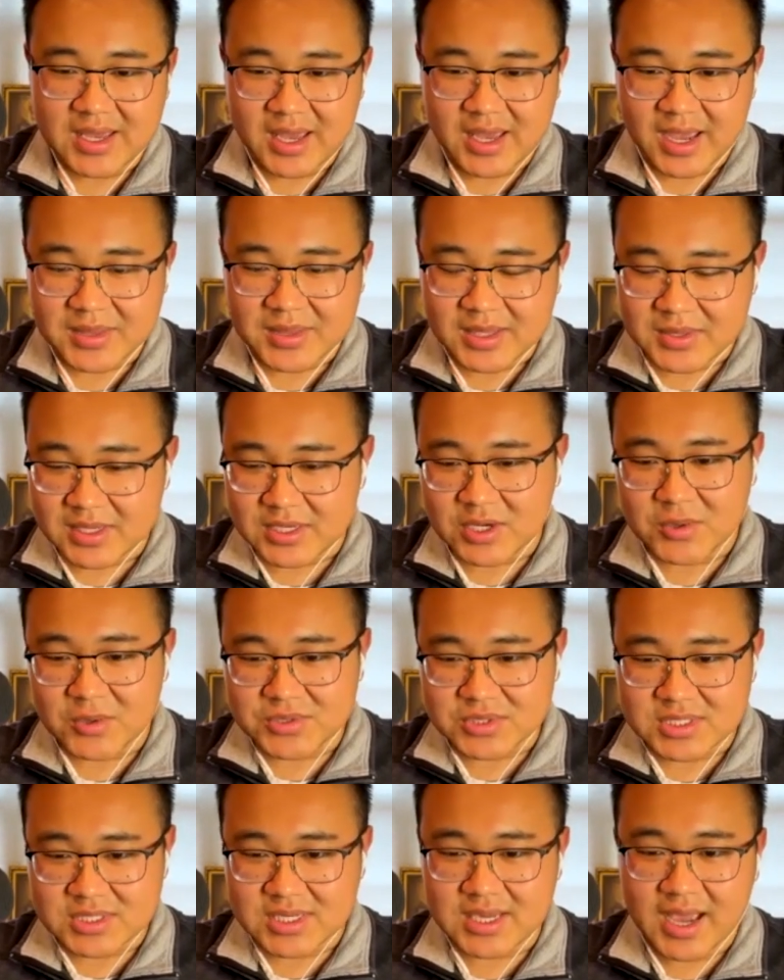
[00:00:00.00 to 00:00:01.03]
and then they don't
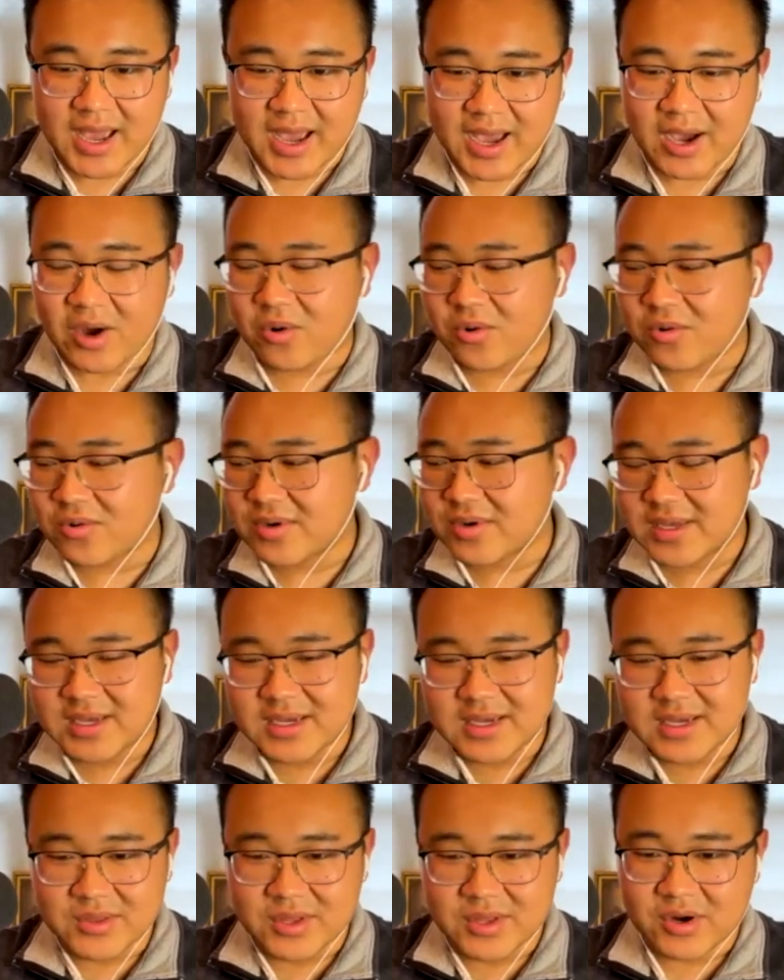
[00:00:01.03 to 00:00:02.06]
see how
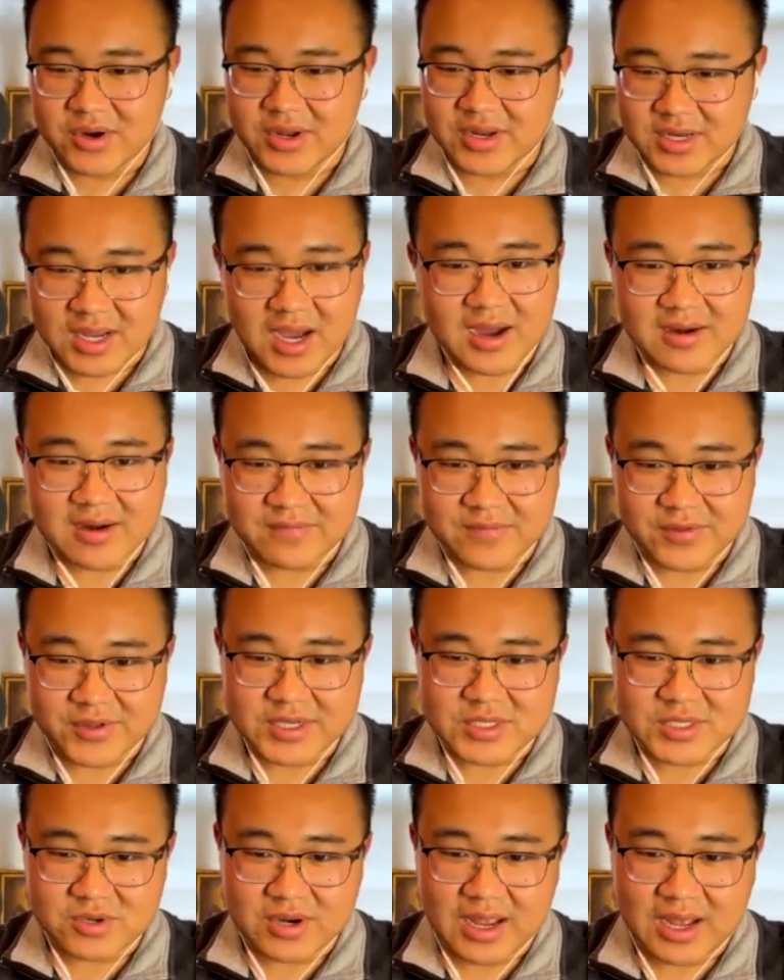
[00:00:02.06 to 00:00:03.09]
they're in
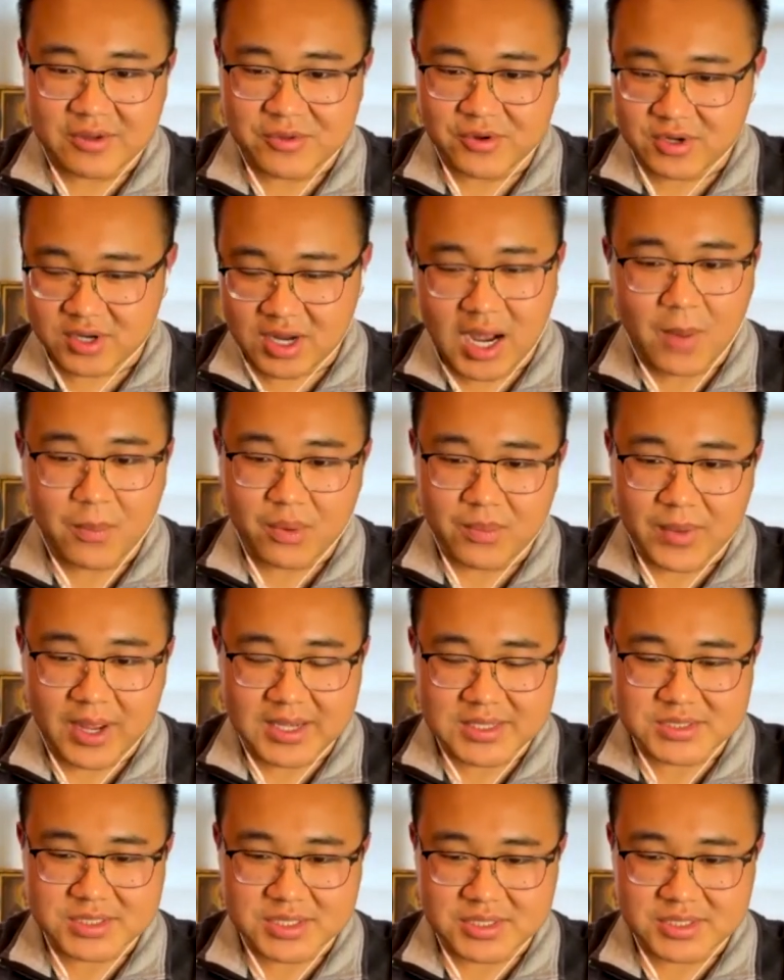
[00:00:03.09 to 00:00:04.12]
conflict or how they're
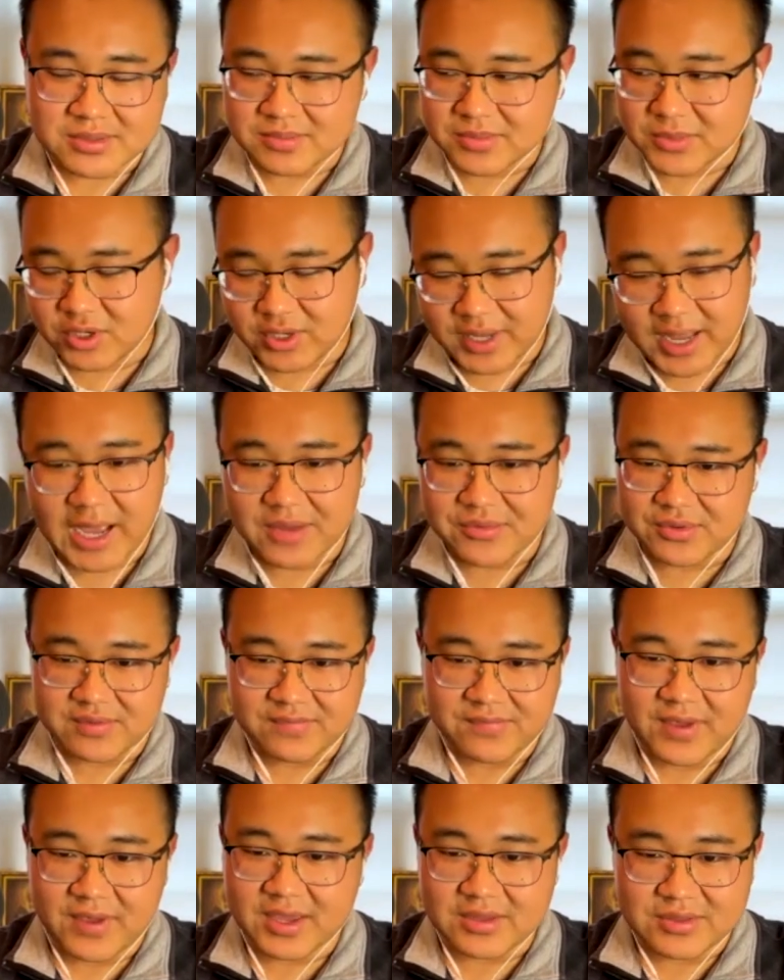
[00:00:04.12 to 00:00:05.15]
compromising their Catholic
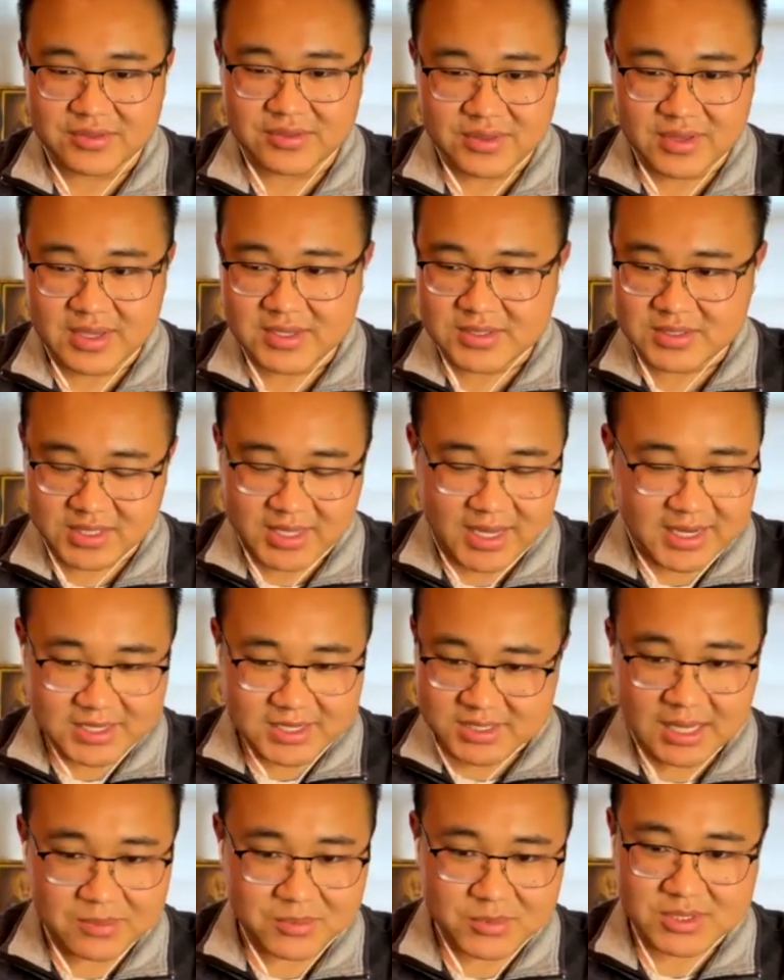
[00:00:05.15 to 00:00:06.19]
faith to get
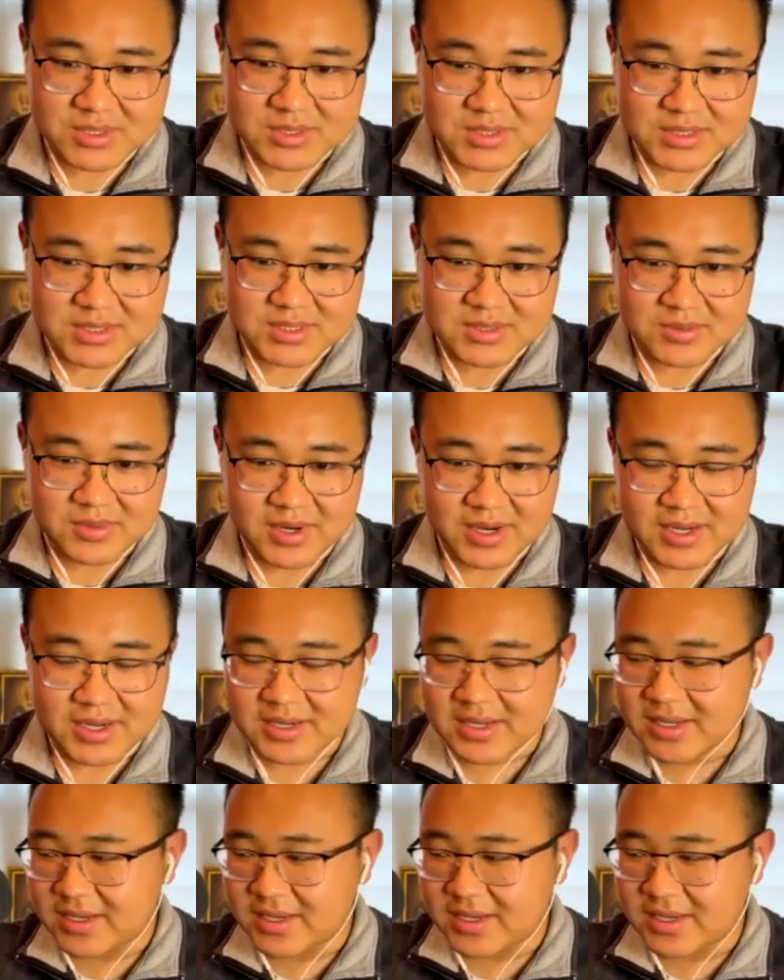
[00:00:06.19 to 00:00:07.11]
acceptance, right?